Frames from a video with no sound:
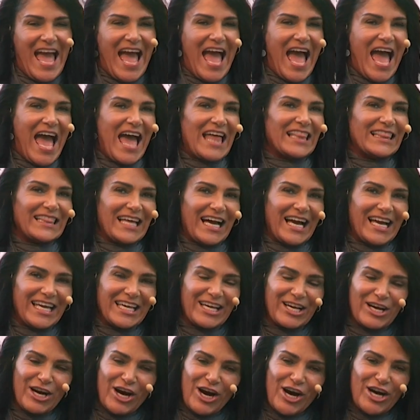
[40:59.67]
And I
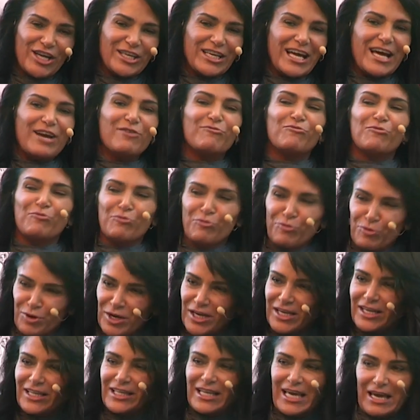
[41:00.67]
got
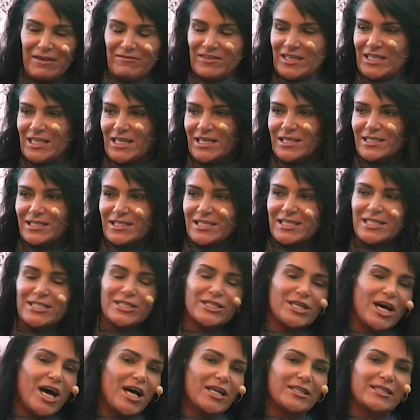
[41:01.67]
real evidence. It's
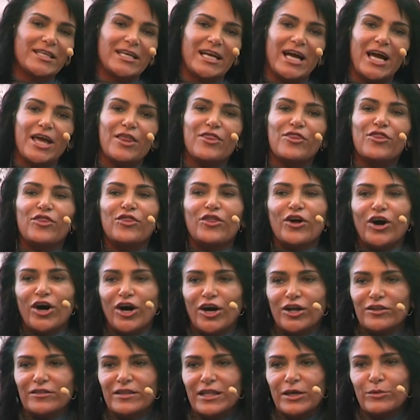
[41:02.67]
not that I
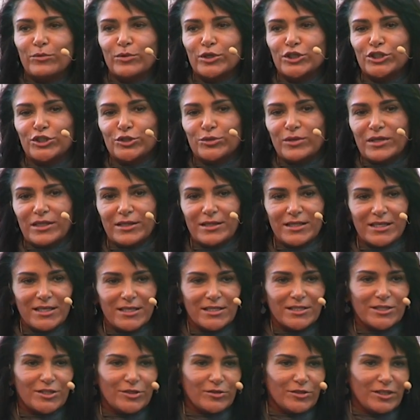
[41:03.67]
thought they were doing
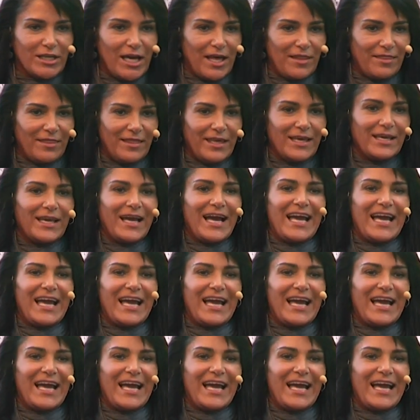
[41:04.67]
this or that thing.